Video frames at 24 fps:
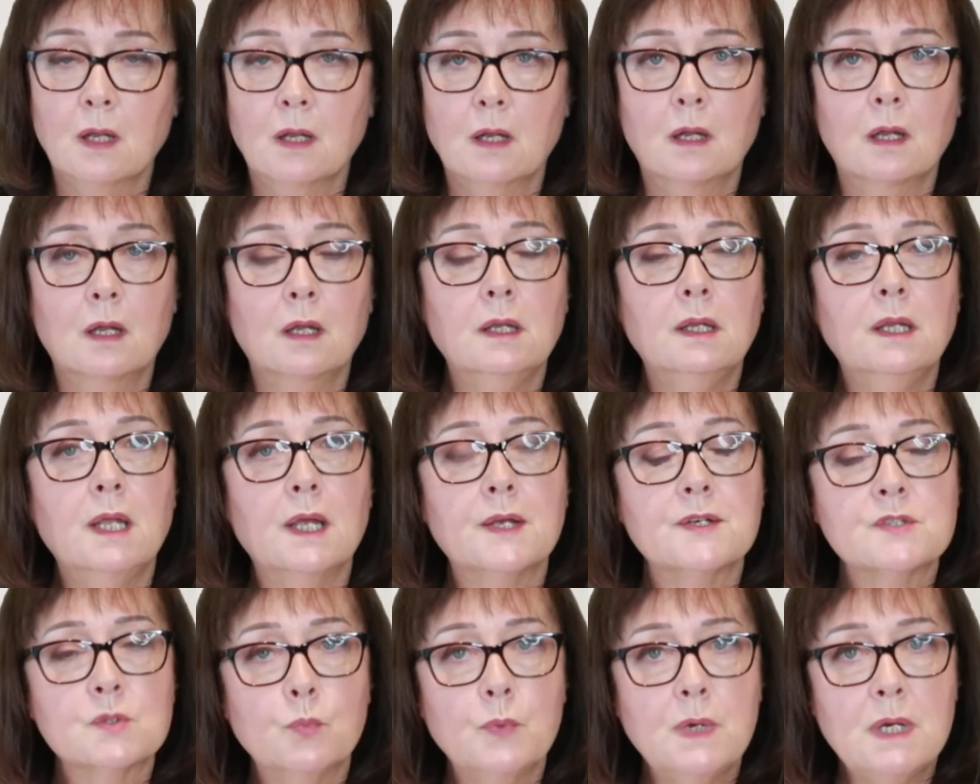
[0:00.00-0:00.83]

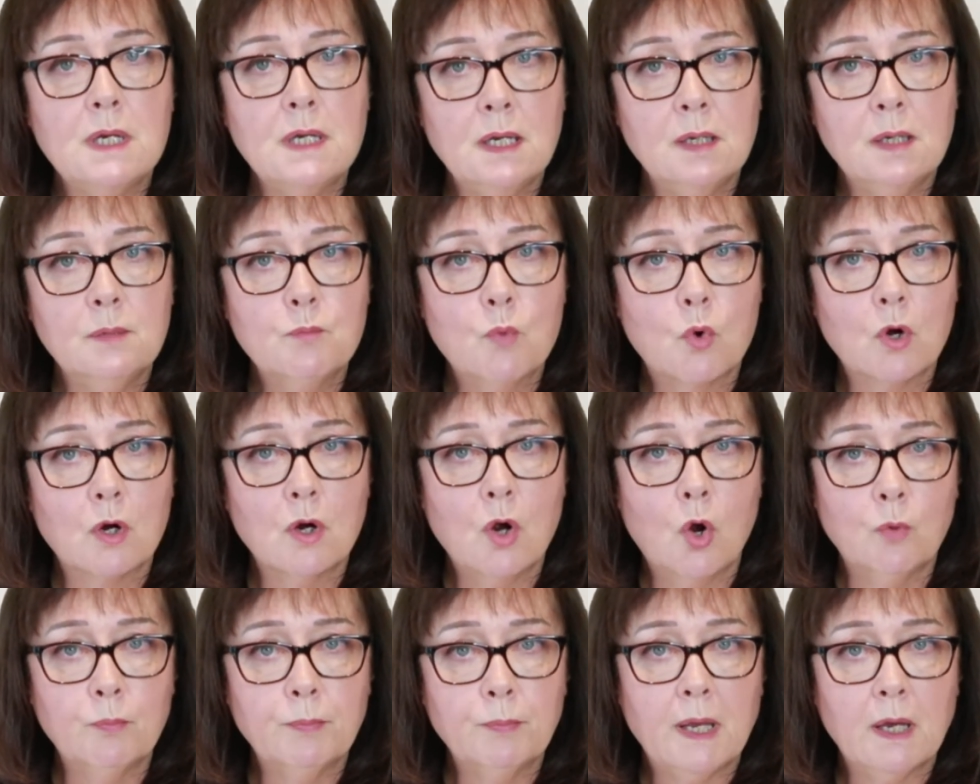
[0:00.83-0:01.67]
Yes, we need more
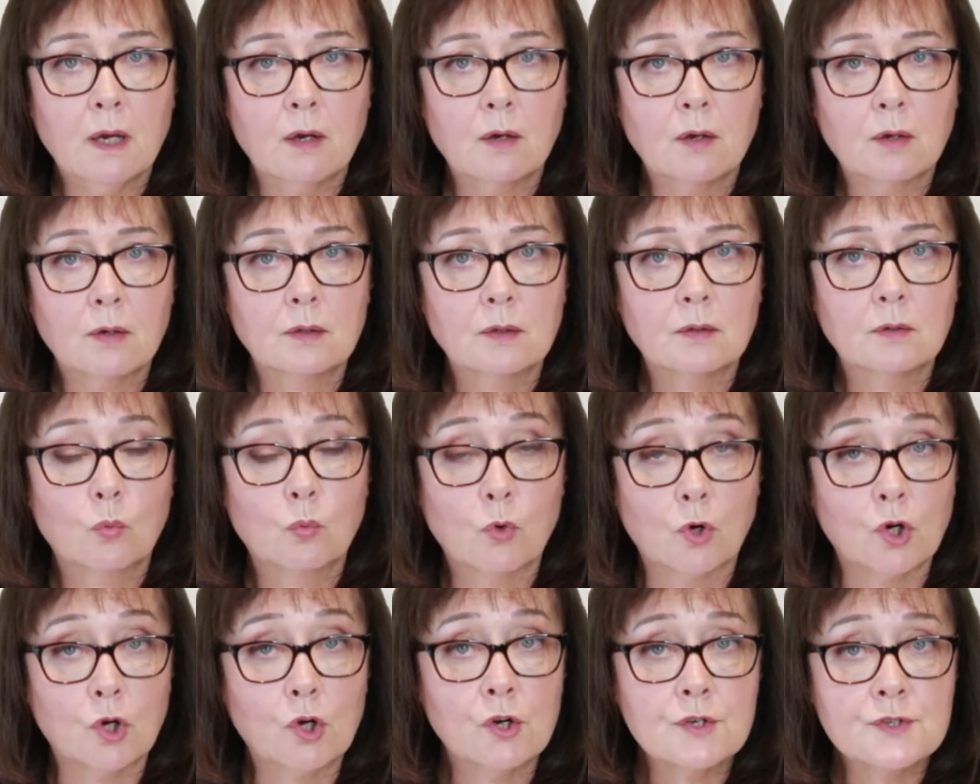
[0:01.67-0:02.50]
home care
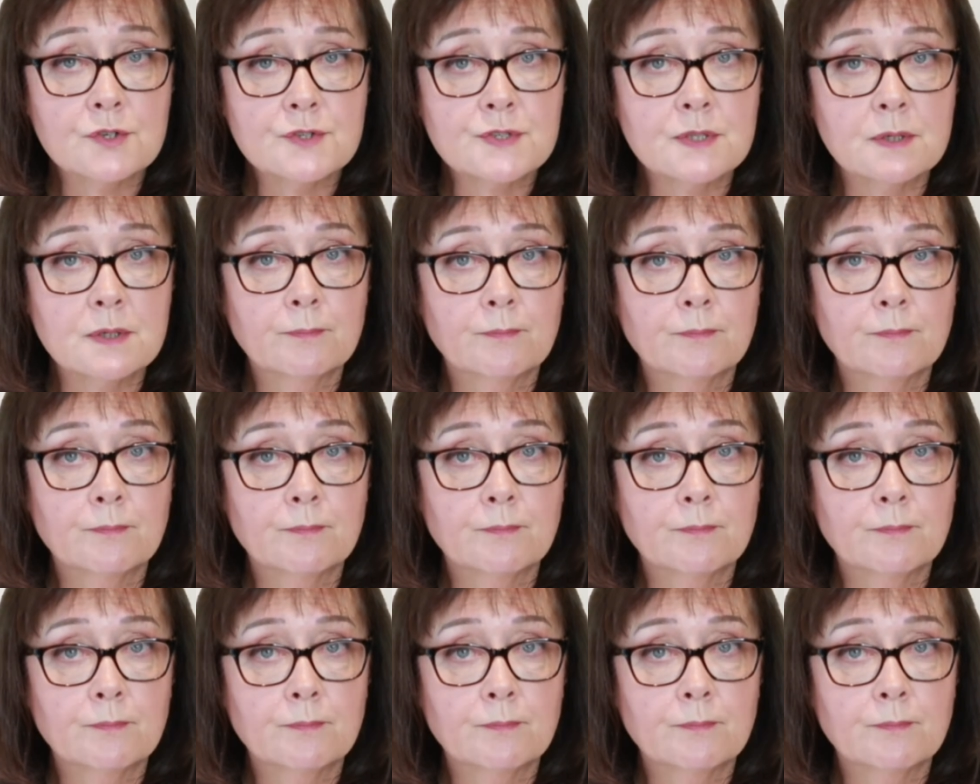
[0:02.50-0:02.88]
workers.